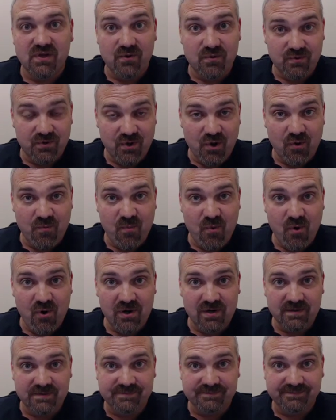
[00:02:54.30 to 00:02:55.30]
you know
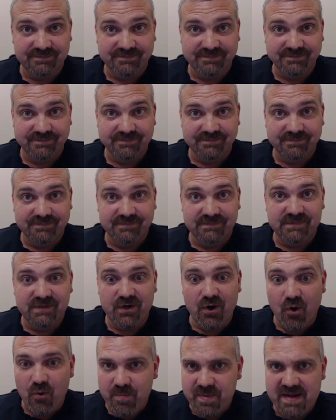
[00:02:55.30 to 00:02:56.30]
more,
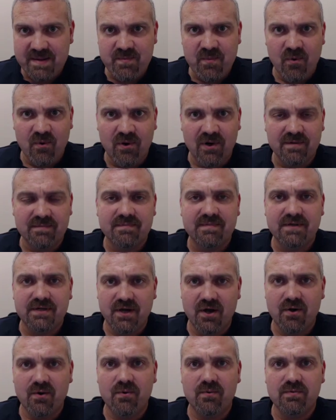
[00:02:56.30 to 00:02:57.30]
go be more,
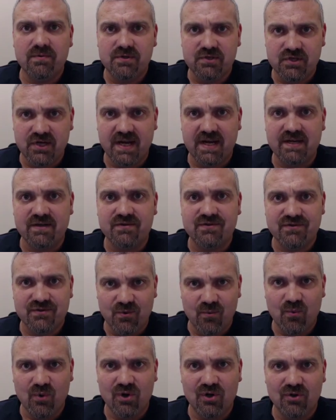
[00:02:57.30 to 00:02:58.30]
go change
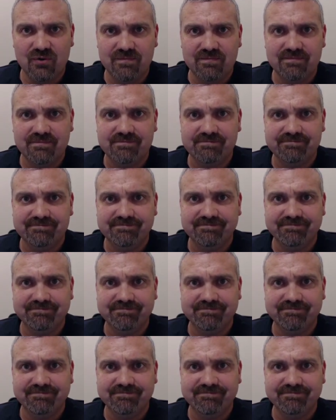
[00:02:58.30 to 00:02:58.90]
the world.